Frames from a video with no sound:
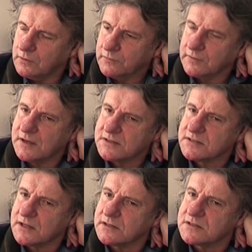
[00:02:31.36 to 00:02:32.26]
a lot of case
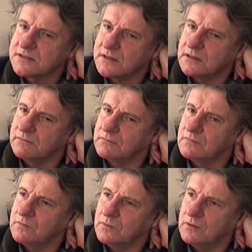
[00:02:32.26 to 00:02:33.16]
studies that
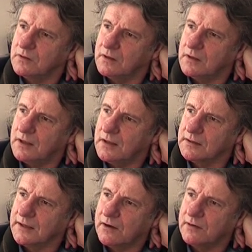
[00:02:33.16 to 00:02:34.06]

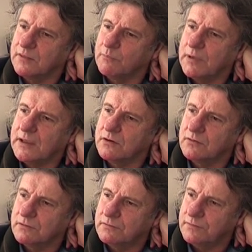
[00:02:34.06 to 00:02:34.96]
carry the
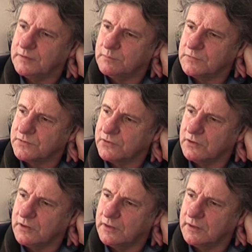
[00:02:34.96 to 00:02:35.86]
banner of
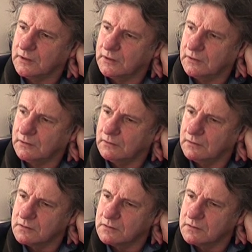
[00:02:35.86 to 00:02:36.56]
design thinking